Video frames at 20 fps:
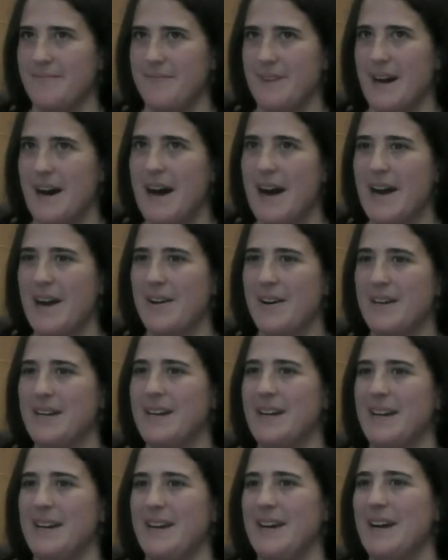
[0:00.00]

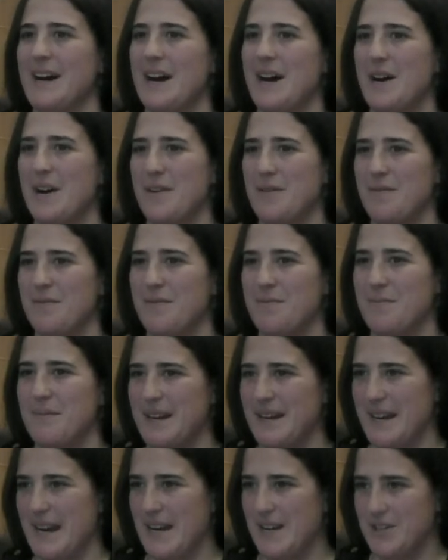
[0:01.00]
hierarchy of
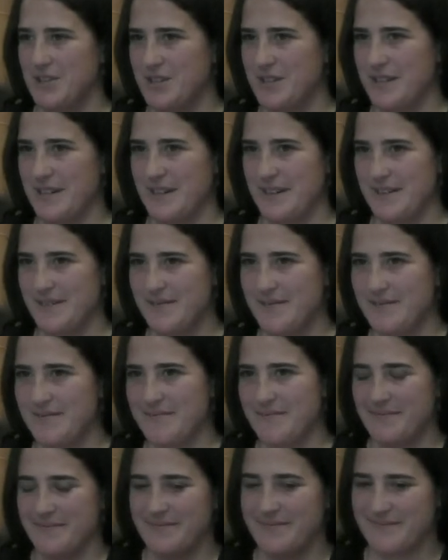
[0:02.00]
mitigation
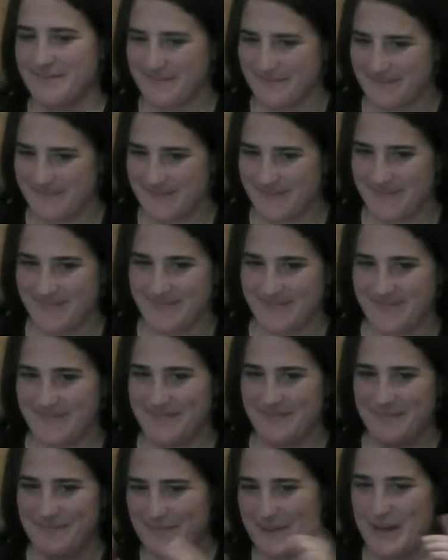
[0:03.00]

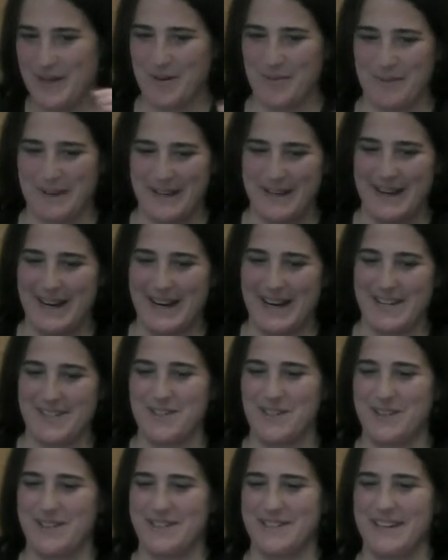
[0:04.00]
pyramid, I guess
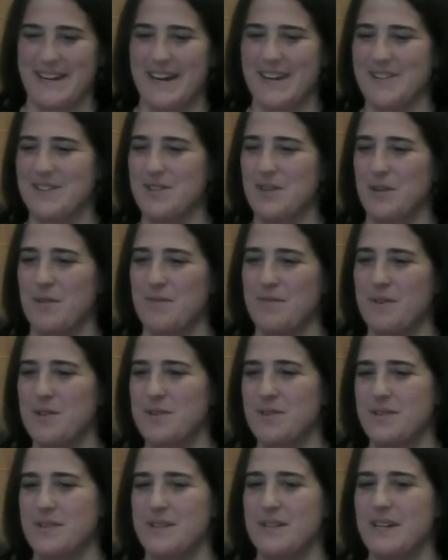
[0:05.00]
you could say. So the
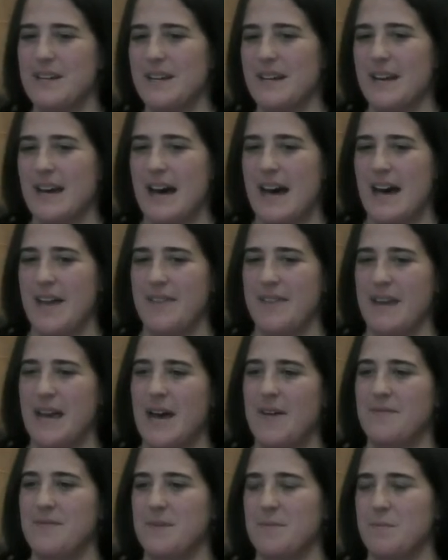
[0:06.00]
first, they
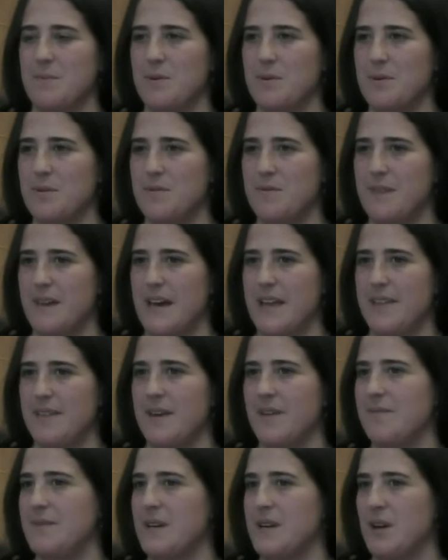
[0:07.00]
have to prove that
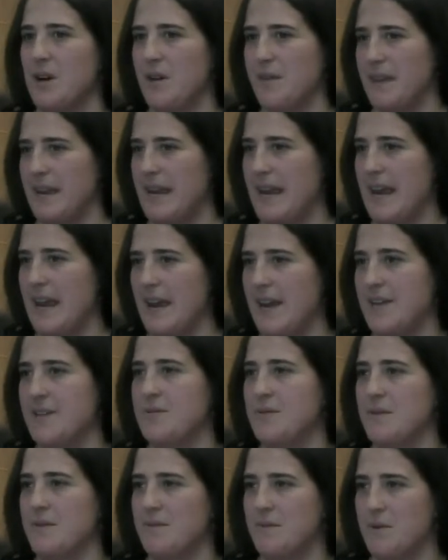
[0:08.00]
they've done all they can
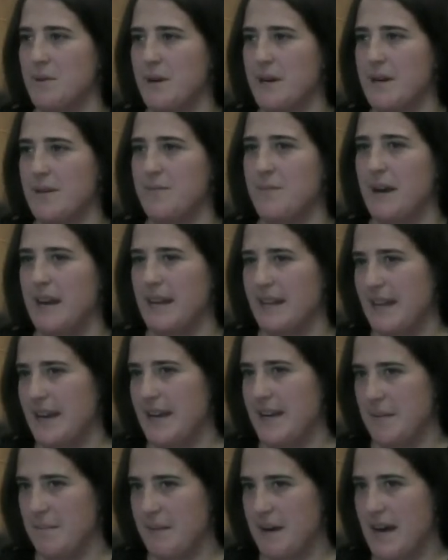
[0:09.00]
to avoid
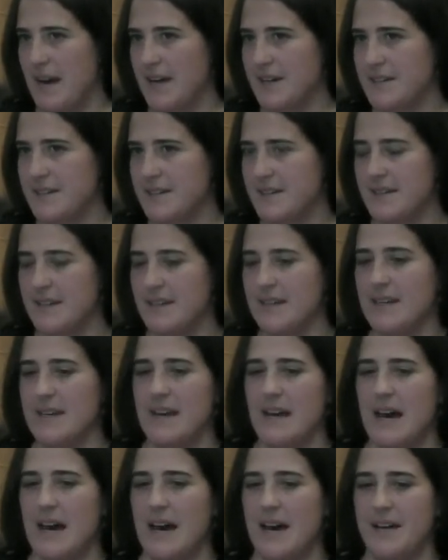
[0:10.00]
wetland impact.
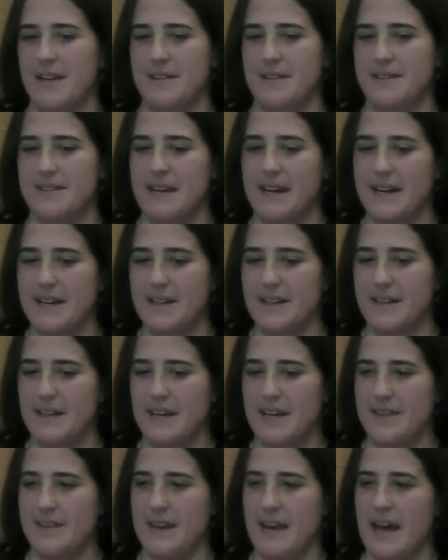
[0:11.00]

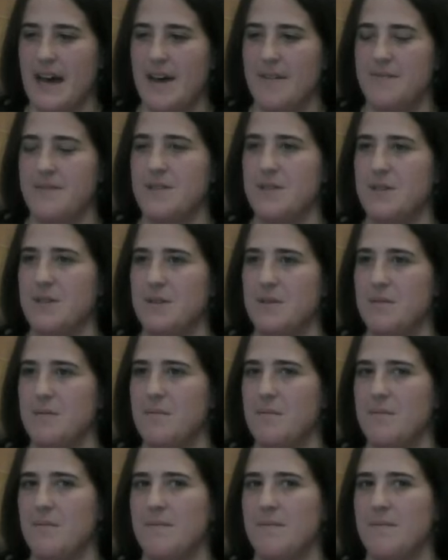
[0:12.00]
Secondly, they have to